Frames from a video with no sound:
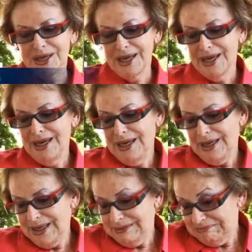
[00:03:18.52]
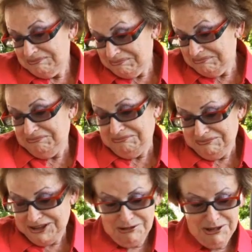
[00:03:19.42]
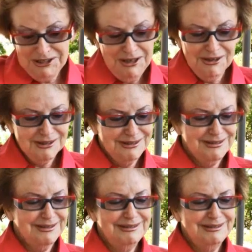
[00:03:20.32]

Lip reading: me. So he talked.